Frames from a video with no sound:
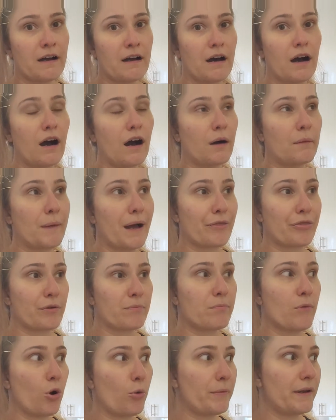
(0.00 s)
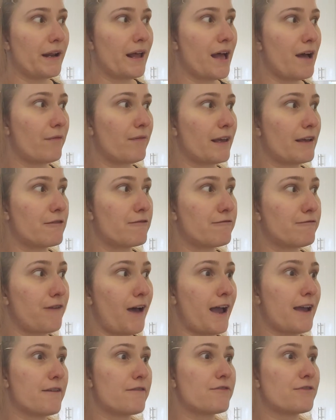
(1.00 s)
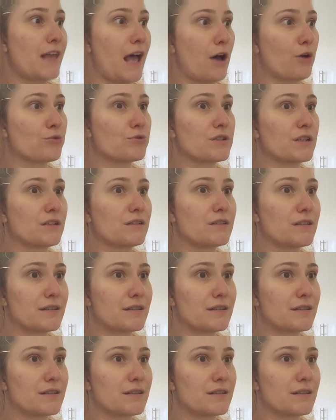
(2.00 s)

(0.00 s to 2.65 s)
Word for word: At the moment I have like 5,000